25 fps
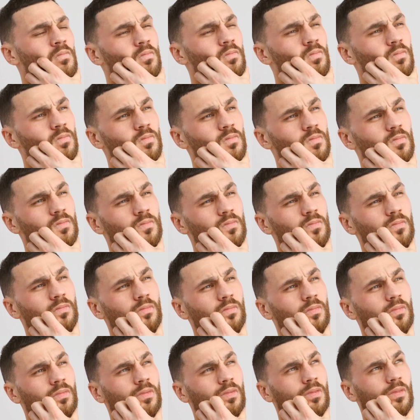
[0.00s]
we ensure we
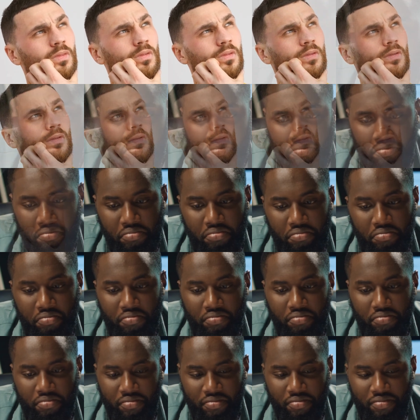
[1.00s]
keep them
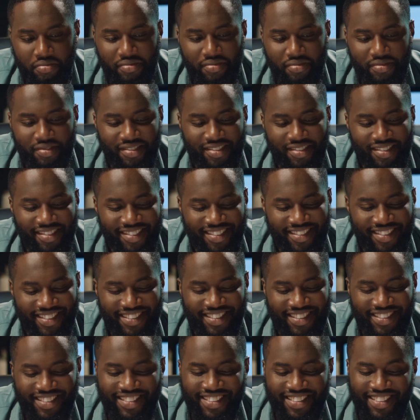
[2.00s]
satisfied.
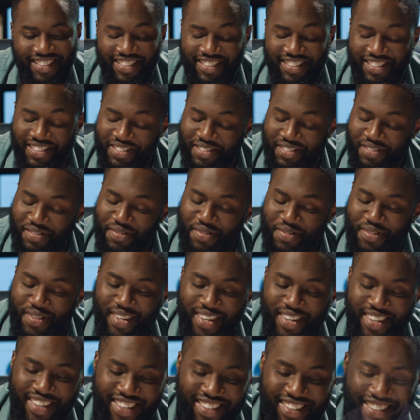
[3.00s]
Again, this is a
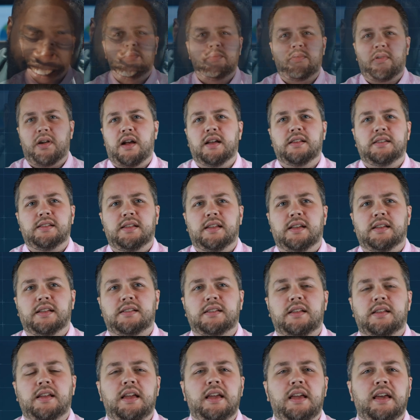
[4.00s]
fluid
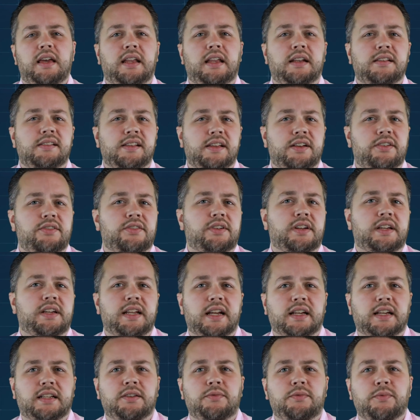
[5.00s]
process and is
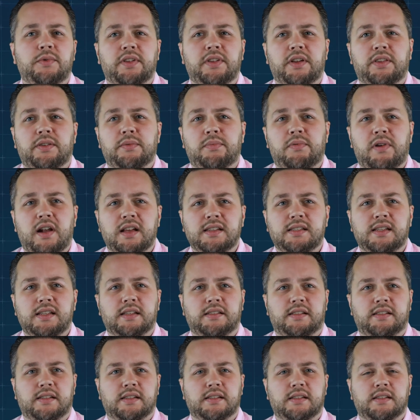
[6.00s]
interconnected with other
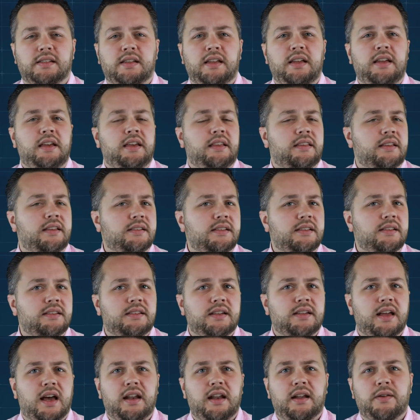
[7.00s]
processes. This
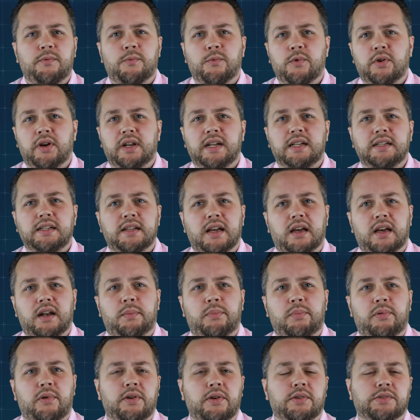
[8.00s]
is not a one and done
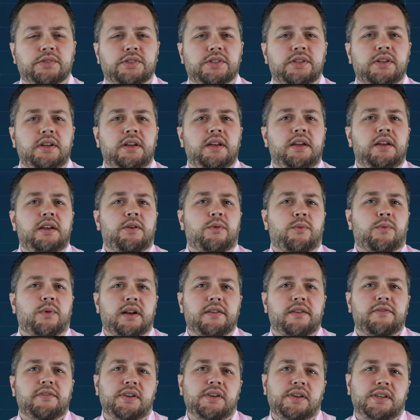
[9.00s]
approach.
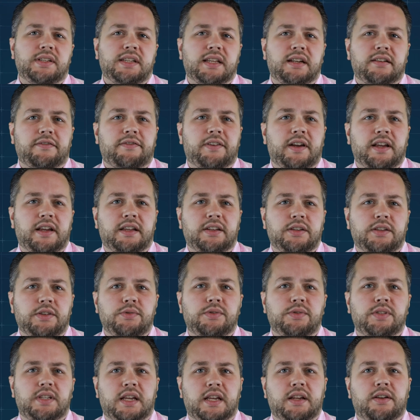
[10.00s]
Whenever you identify a
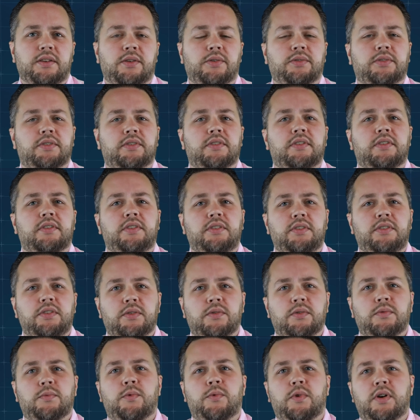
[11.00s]
new stakeholder,
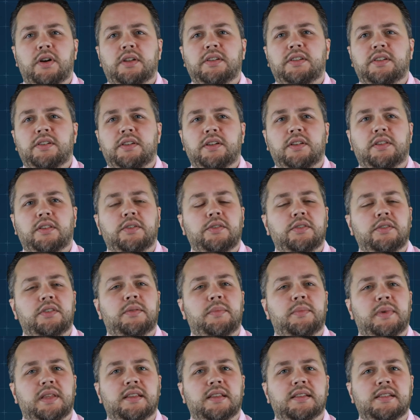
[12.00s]
you'll want to include
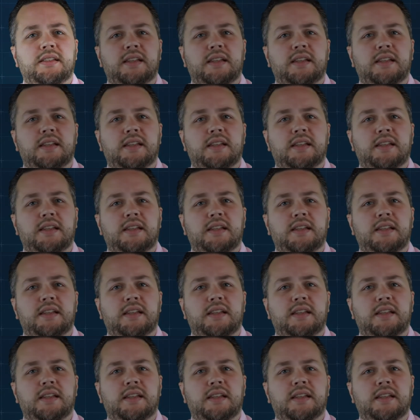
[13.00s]
them in the